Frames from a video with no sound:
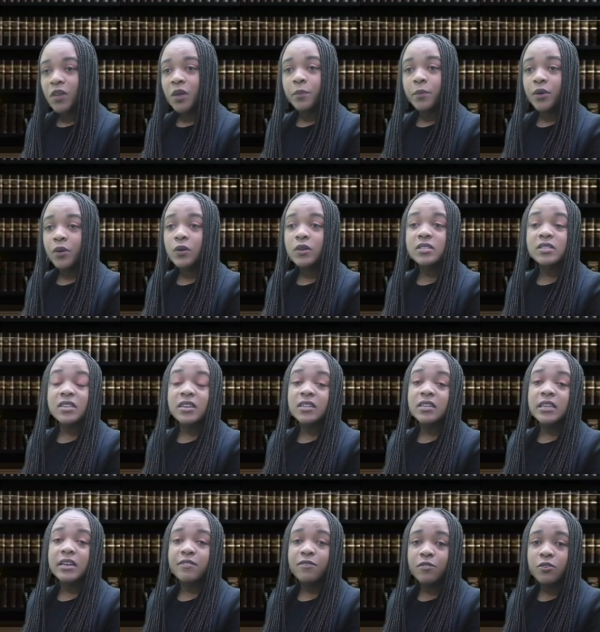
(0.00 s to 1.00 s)
Because in
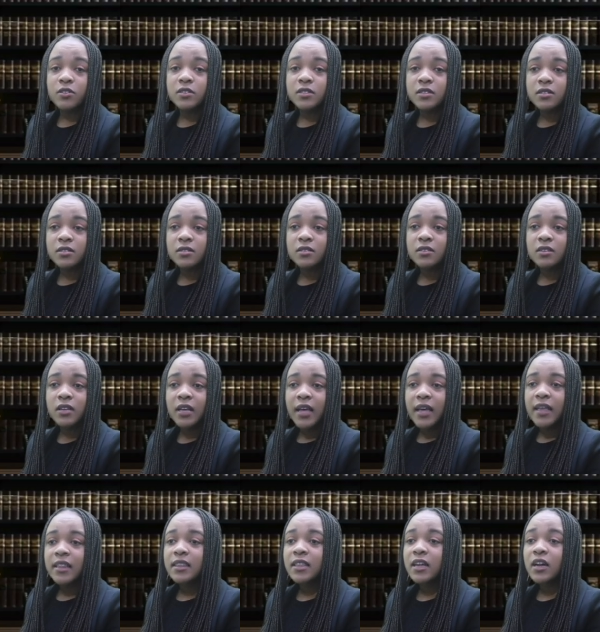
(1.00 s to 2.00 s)
divorce,
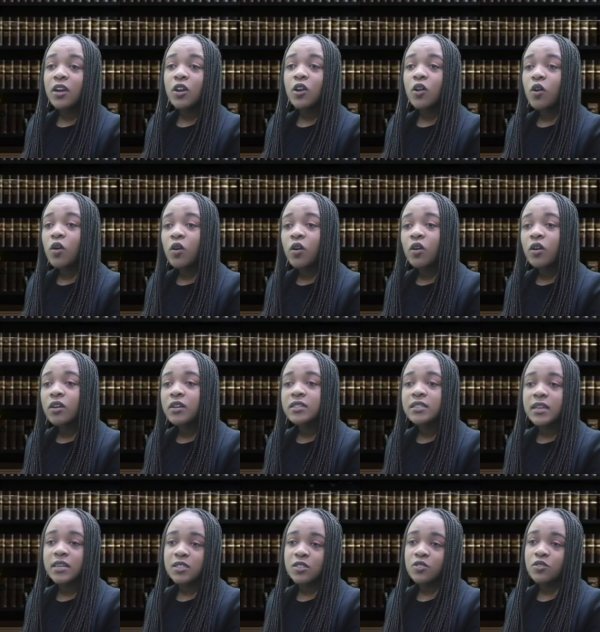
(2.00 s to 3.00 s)
the law
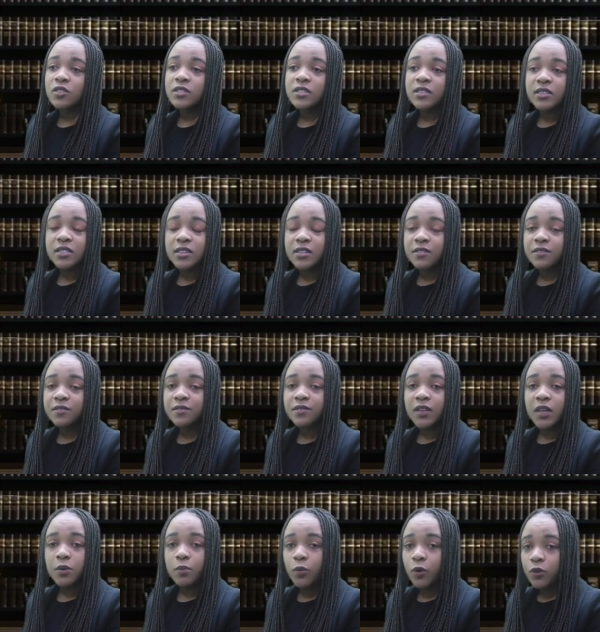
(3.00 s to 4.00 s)
does not serve
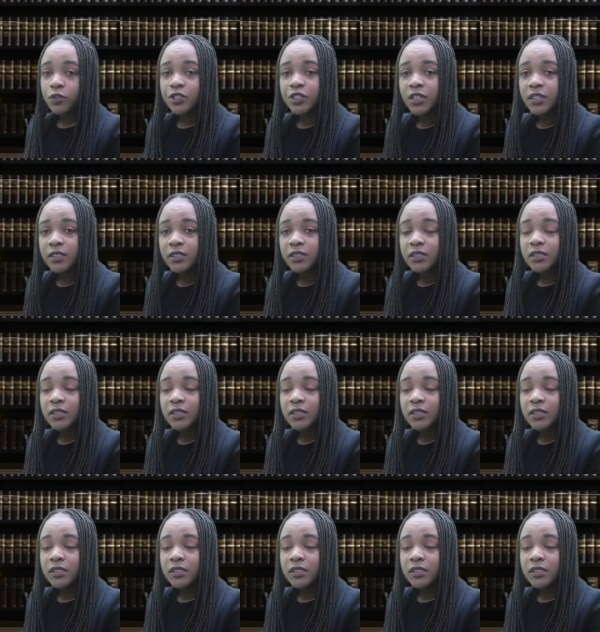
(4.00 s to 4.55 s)
emotion,